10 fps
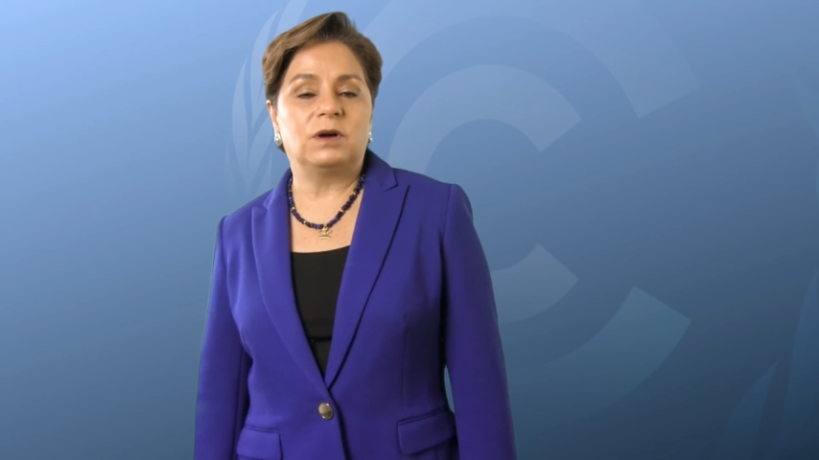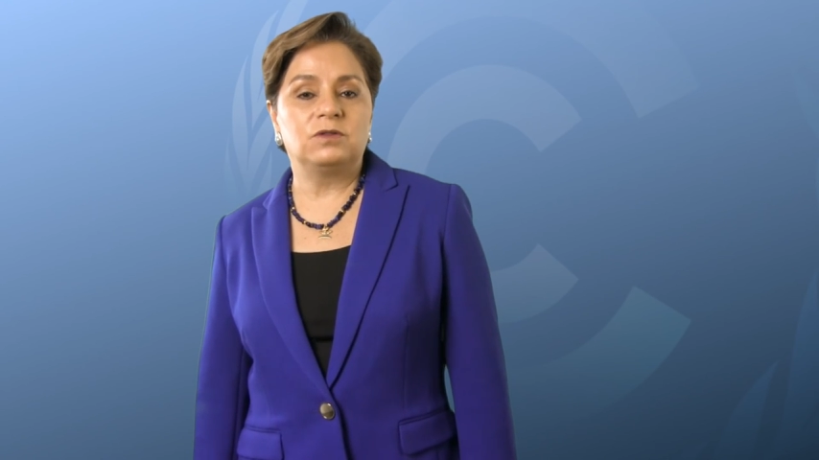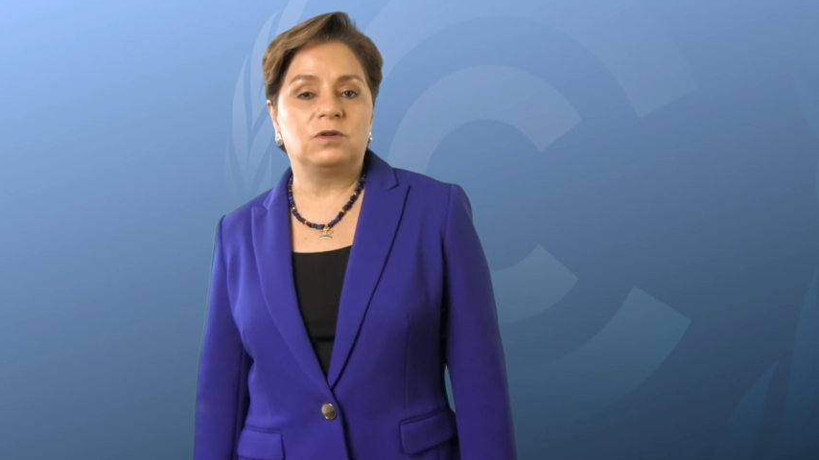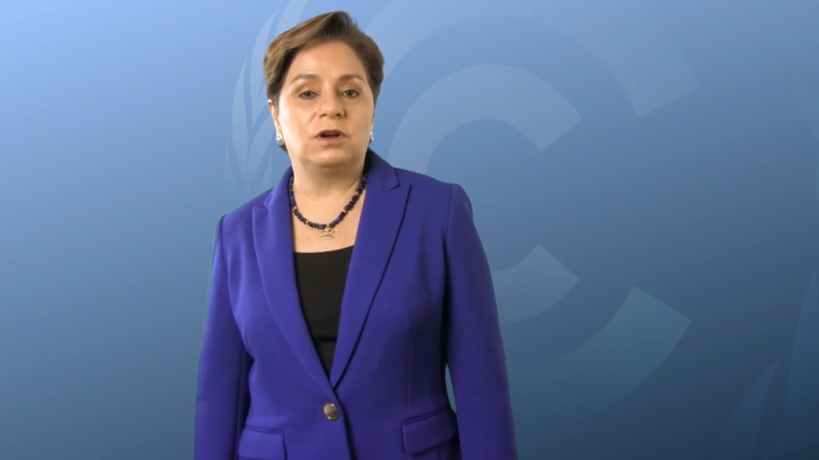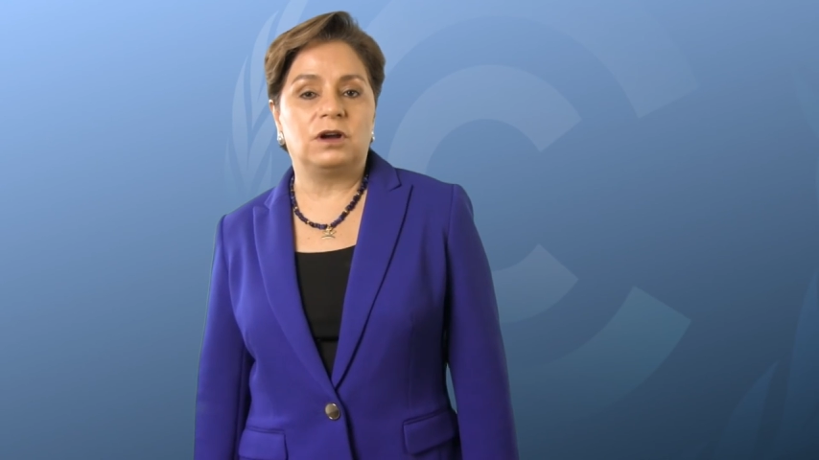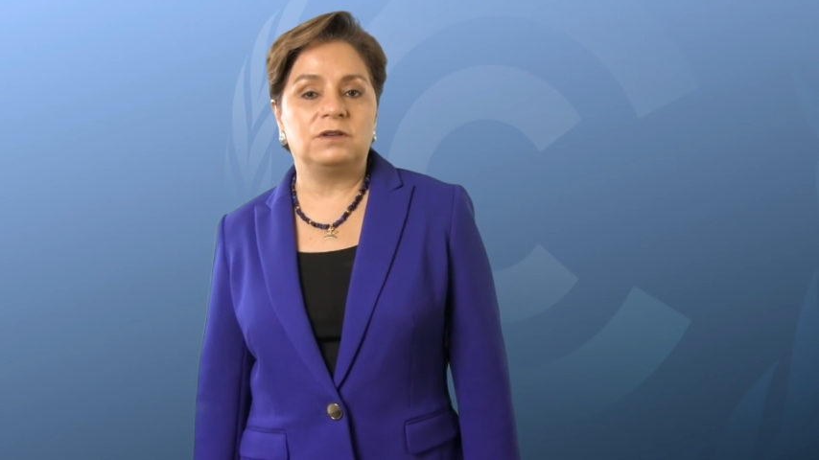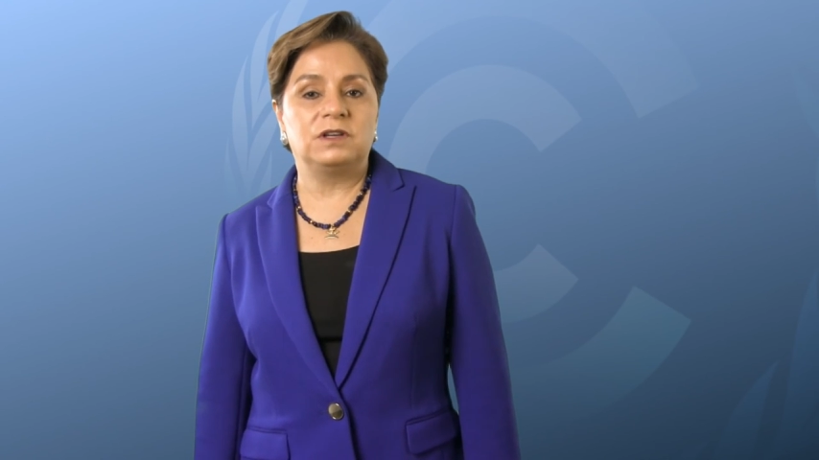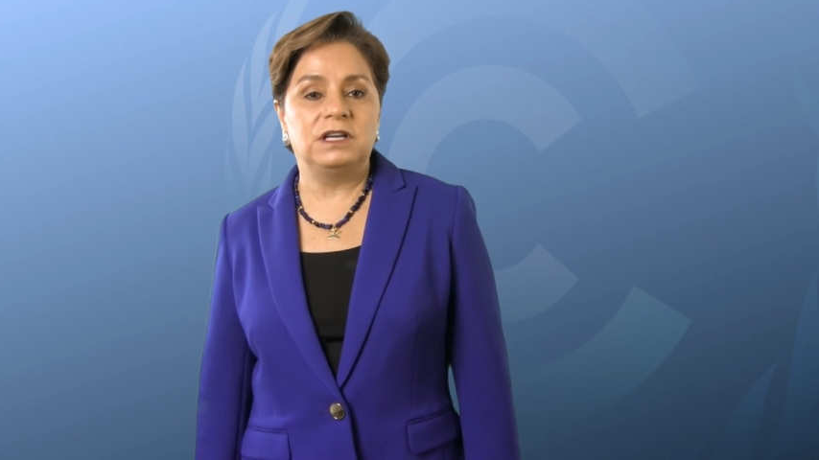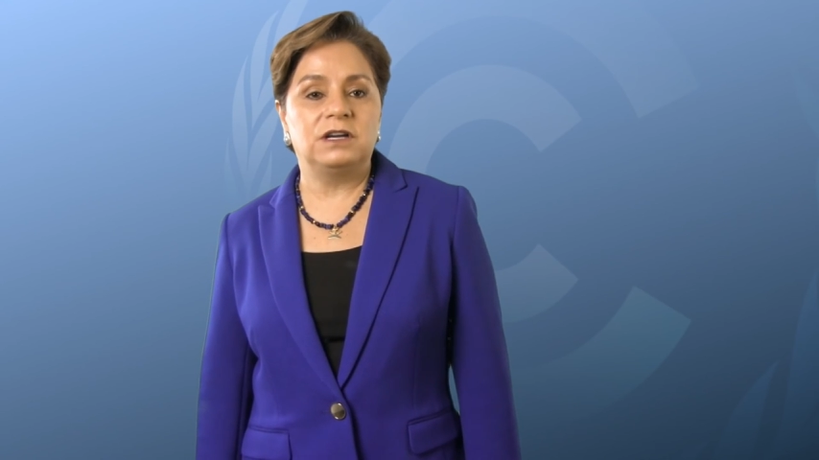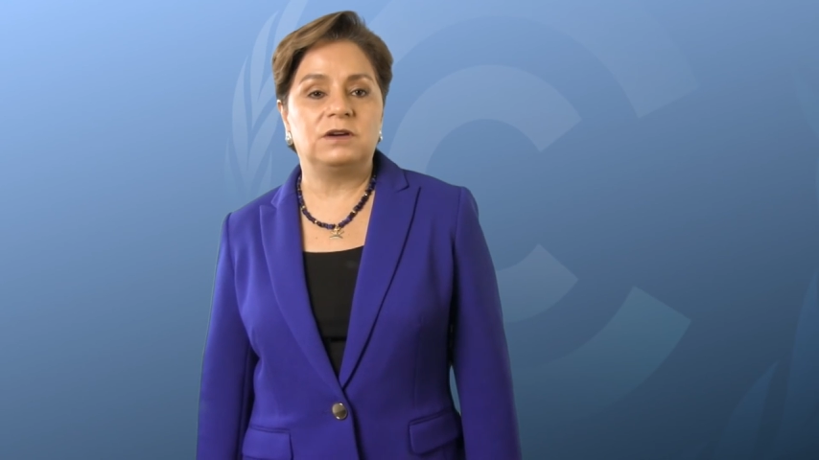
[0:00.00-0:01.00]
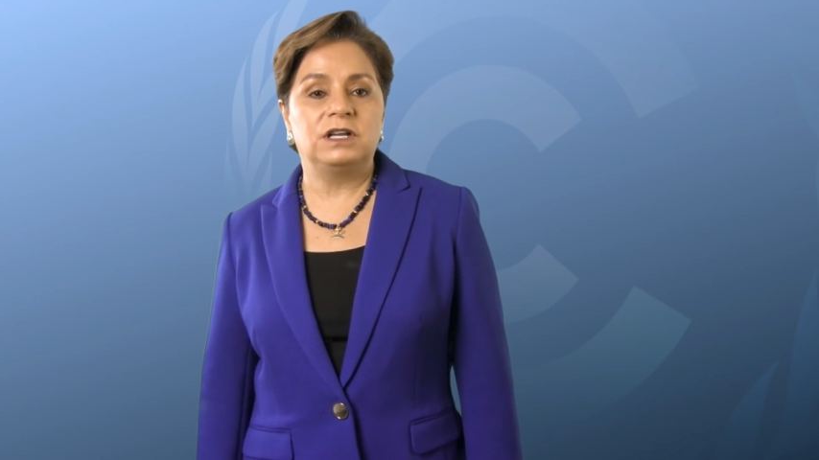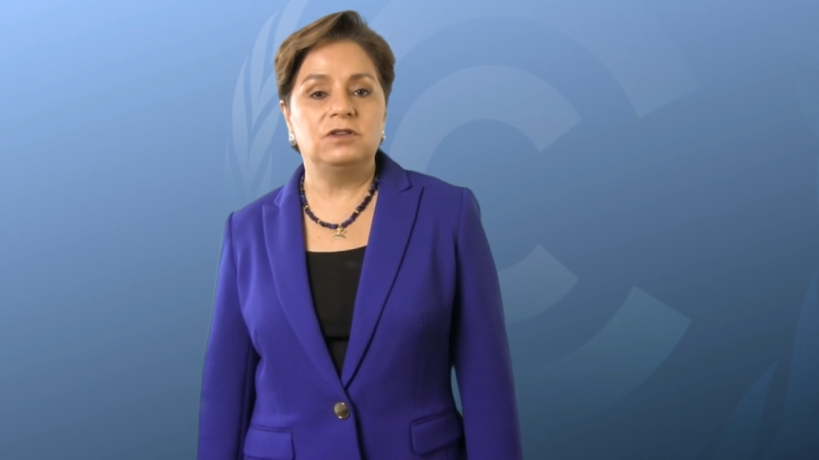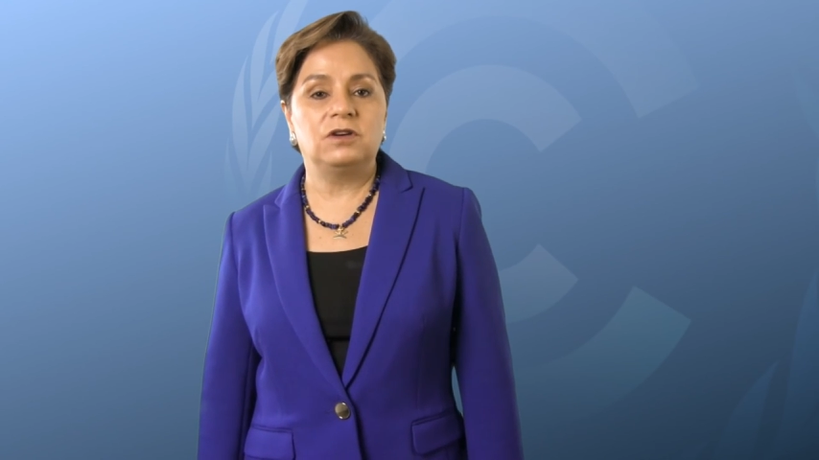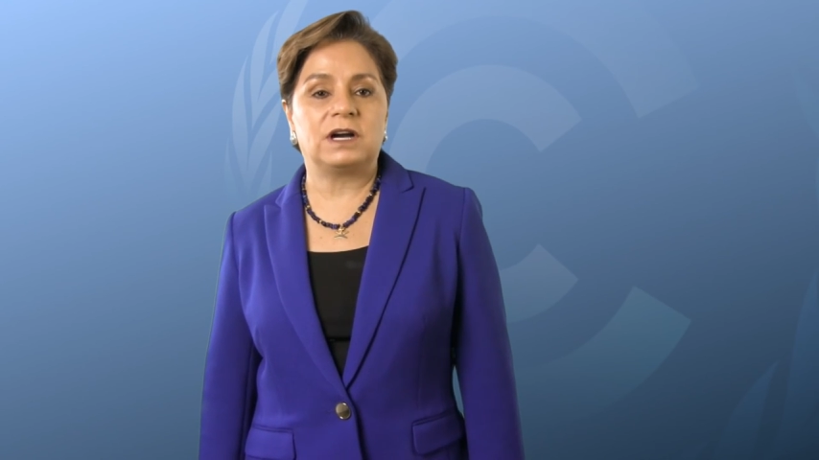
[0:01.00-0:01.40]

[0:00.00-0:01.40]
what you learn here in